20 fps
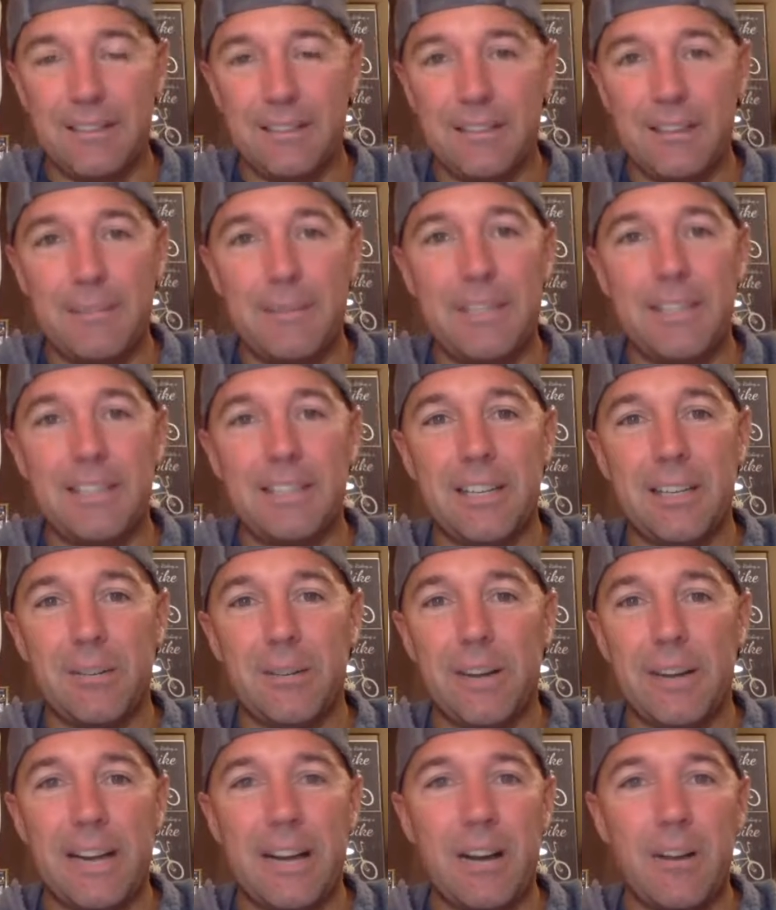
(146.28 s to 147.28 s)
Let me just tell you
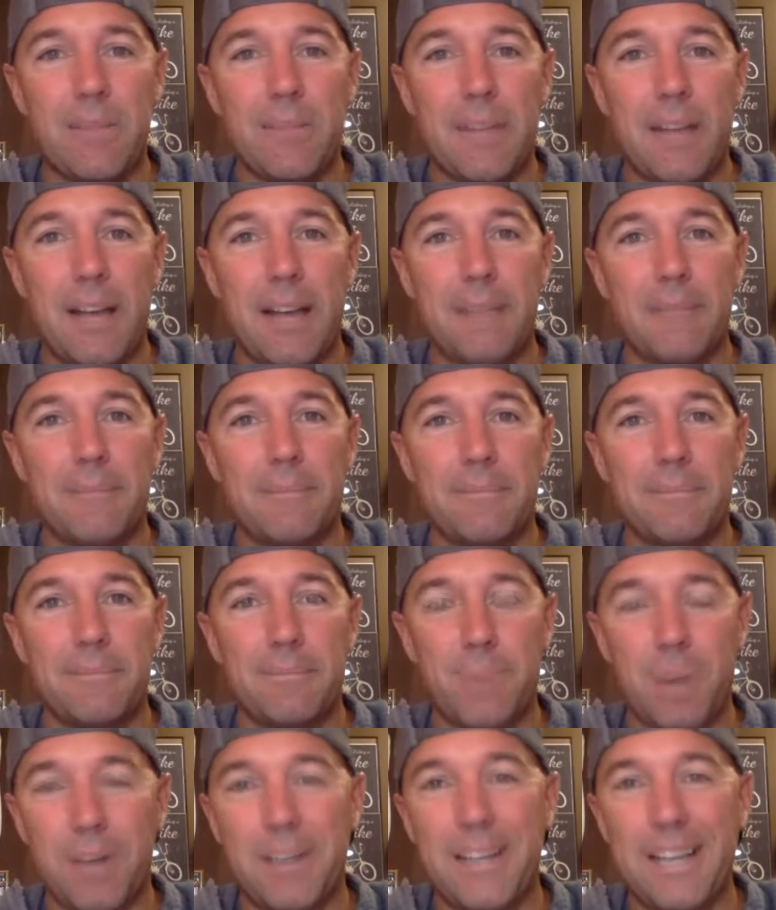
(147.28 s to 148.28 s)
right now, I'm
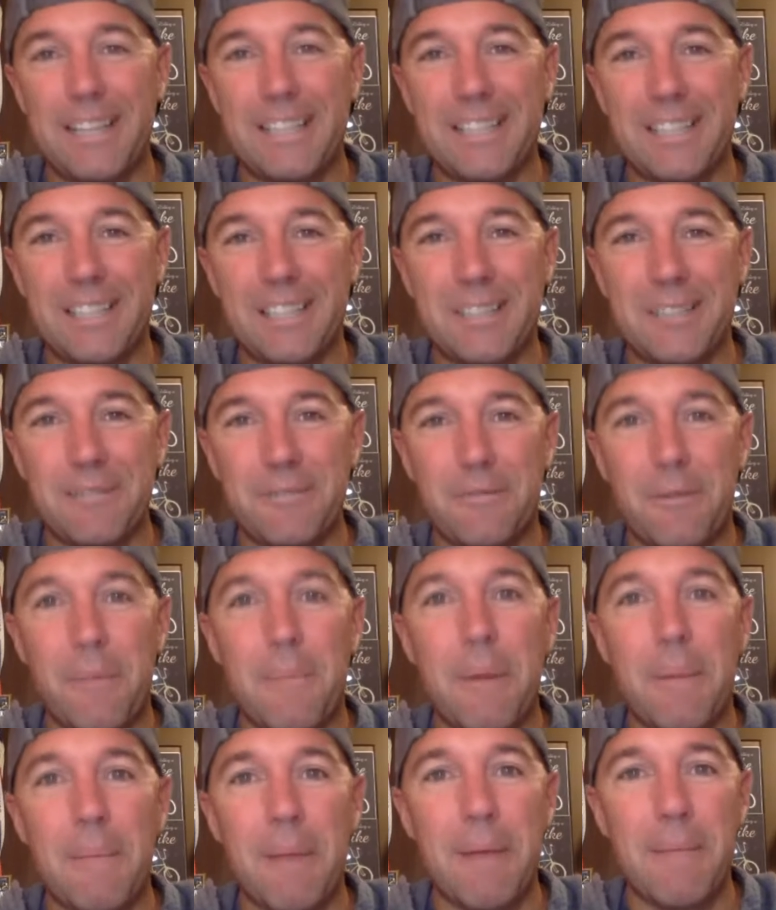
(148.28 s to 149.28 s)
broadcasting this
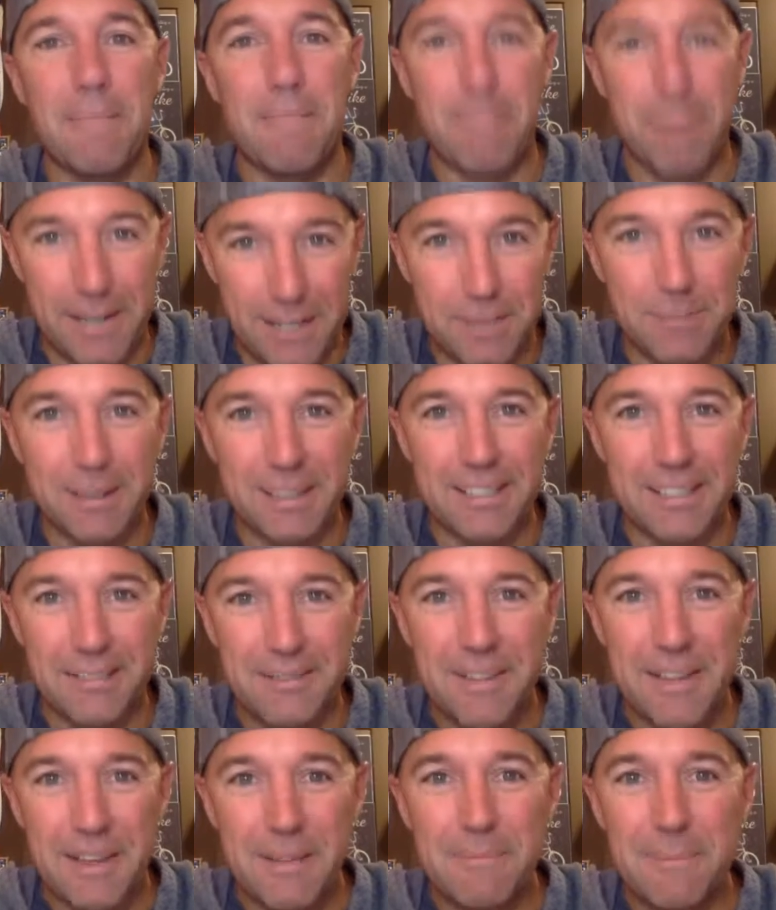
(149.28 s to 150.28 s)
from my basement
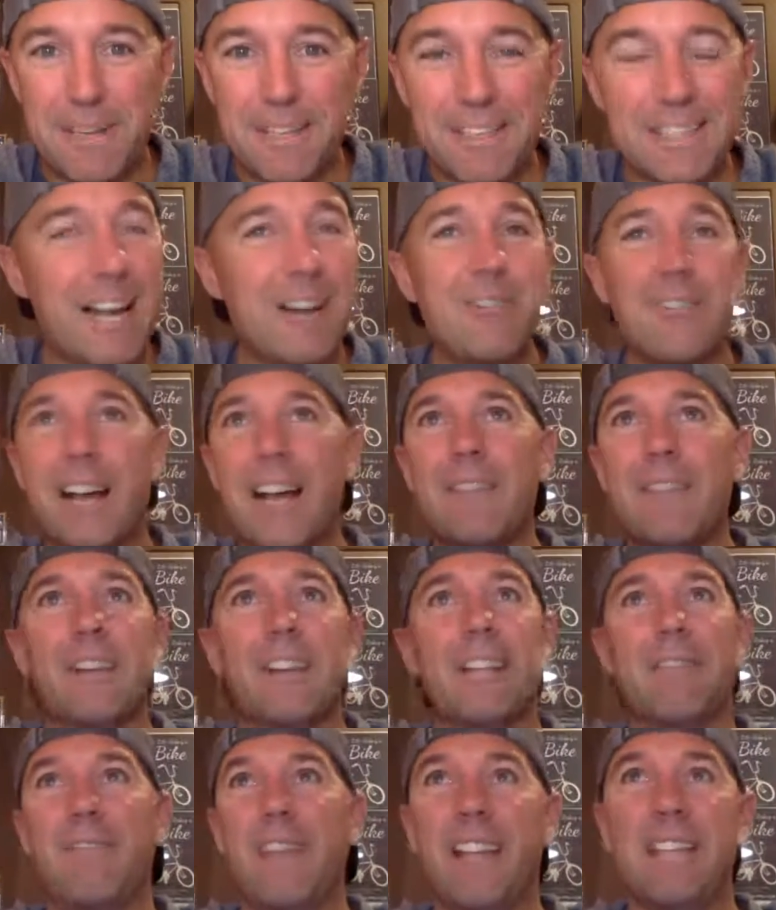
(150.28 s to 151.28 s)
because I don't have
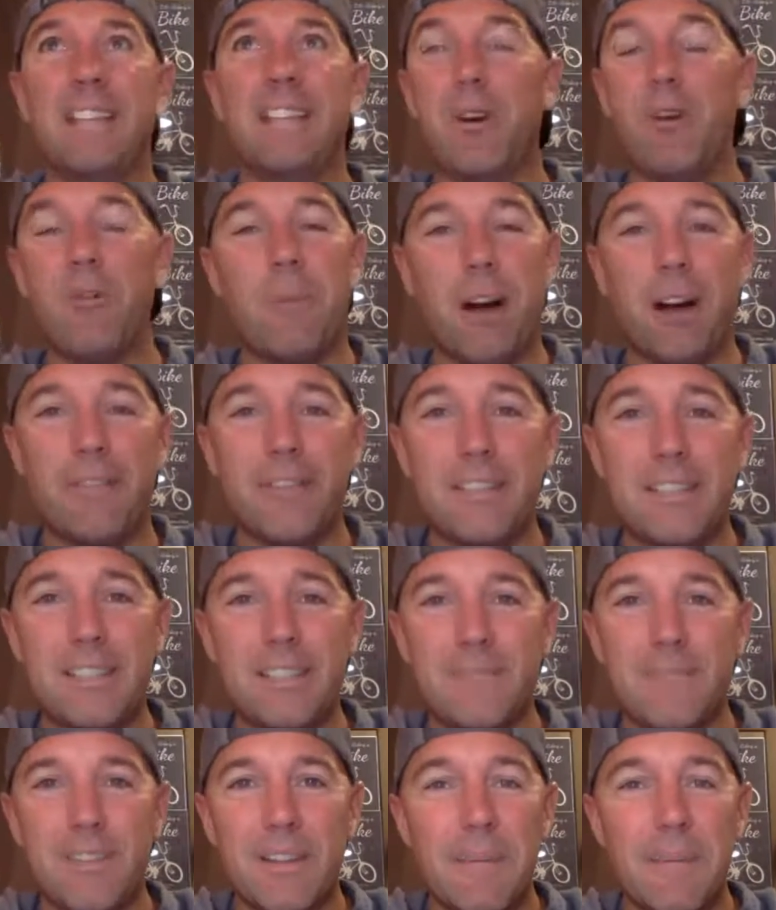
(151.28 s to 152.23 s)
like a fancy home office,